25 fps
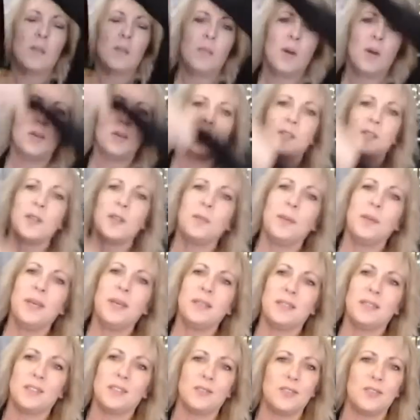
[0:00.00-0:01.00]
most of the
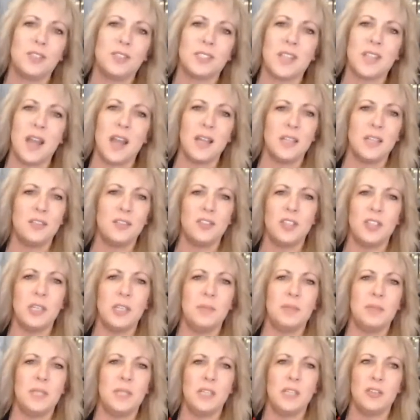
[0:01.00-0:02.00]
pieces are just kind of
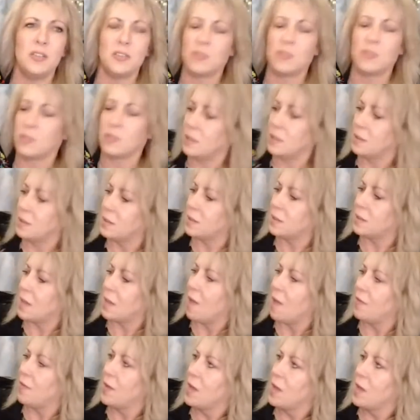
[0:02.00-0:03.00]
cheap T-shirts and
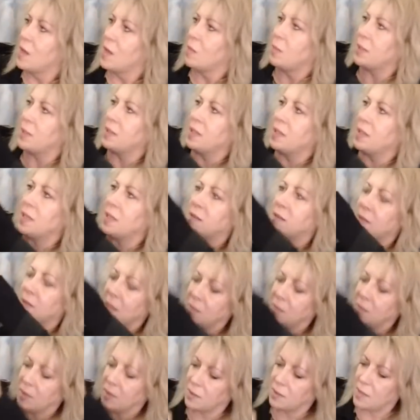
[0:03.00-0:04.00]
stuff, but these
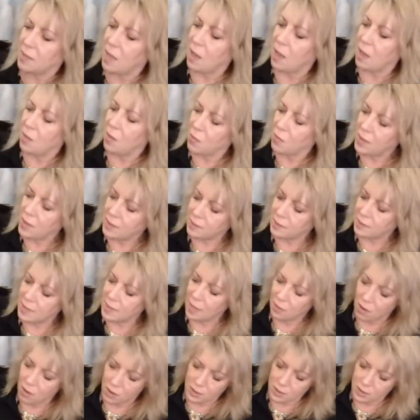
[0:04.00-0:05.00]
seem to sell
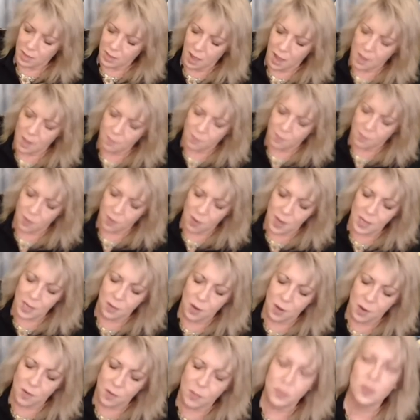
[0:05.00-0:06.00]
resell online for
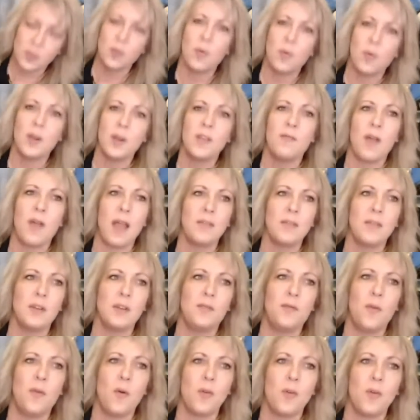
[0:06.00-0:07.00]
anywhere from 25 to
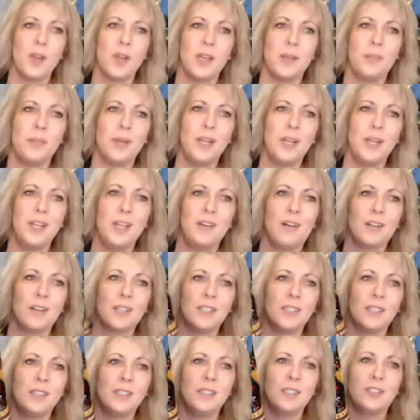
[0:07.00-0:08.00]
40, depending on
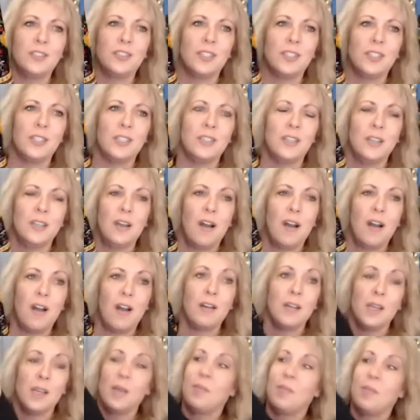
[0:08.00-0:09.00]
condition,
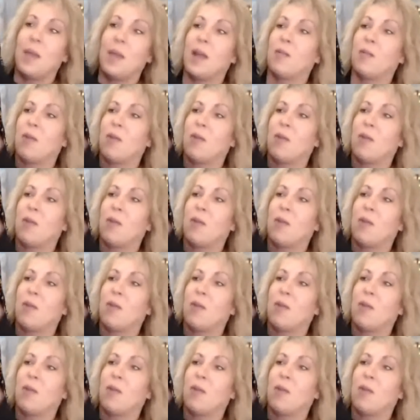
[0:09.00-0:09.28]
on eBay